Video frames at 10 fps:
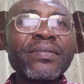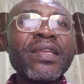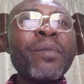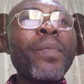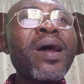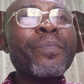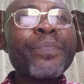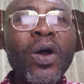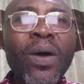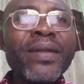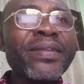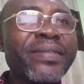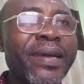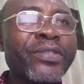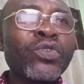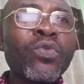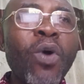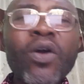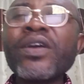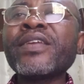the manpower needed to
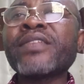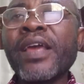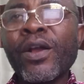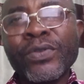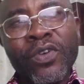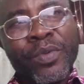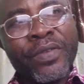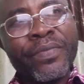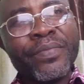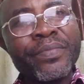work in the economy.